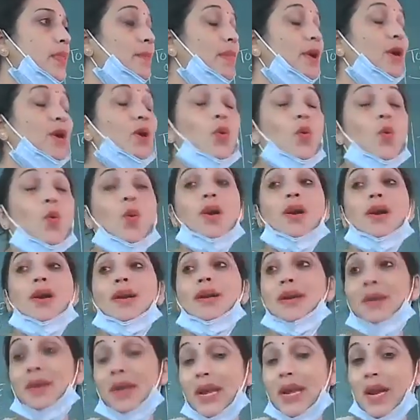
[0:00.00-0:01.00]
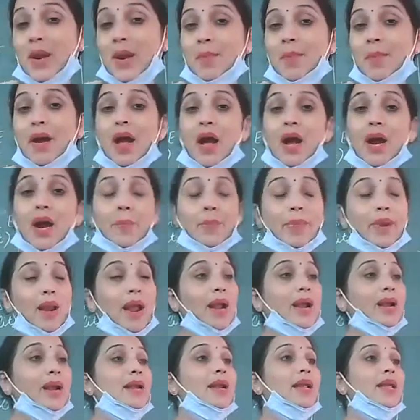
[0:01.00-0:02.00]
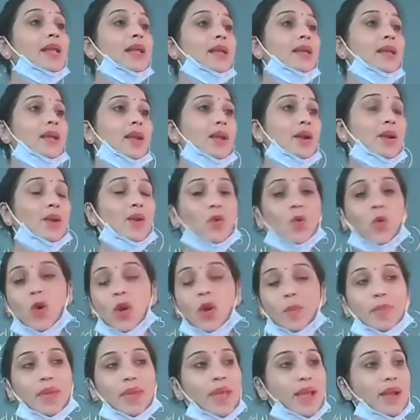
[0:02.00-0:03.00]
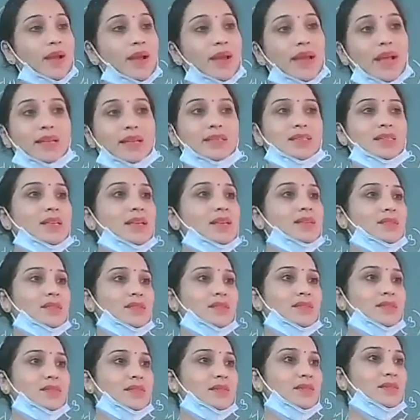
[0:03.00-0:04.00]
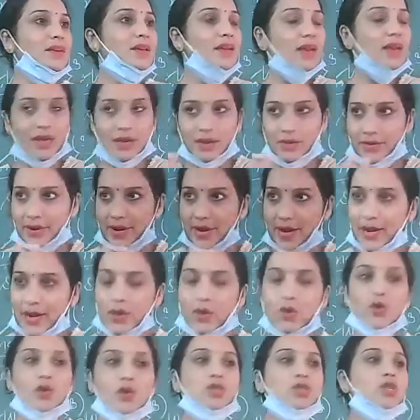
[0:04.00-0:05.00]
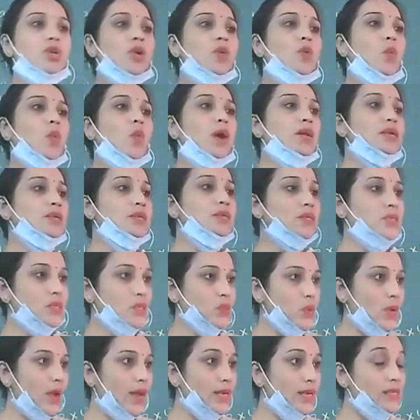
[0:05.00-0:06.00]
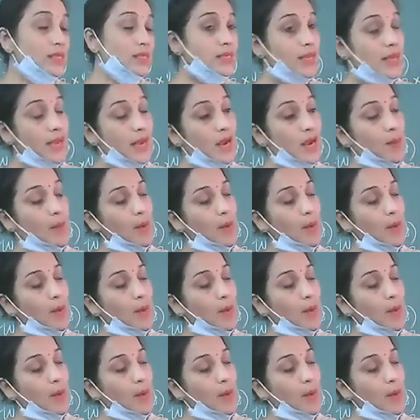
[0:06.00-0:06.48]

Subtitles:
But don't tick mark blindly. Don't make guesses. Read question once, twice, think